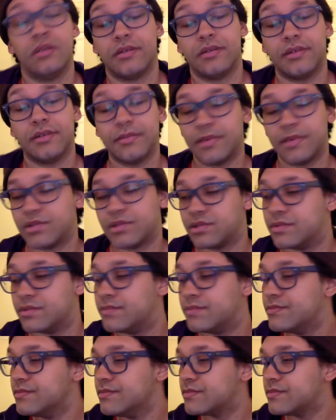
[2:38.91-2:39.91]
I'm not sure.
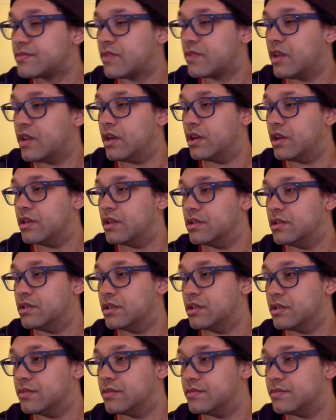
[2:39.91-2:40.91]
And
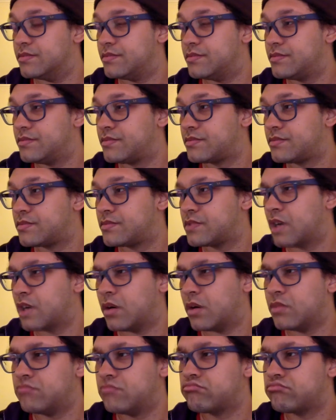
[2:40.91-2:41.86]
no,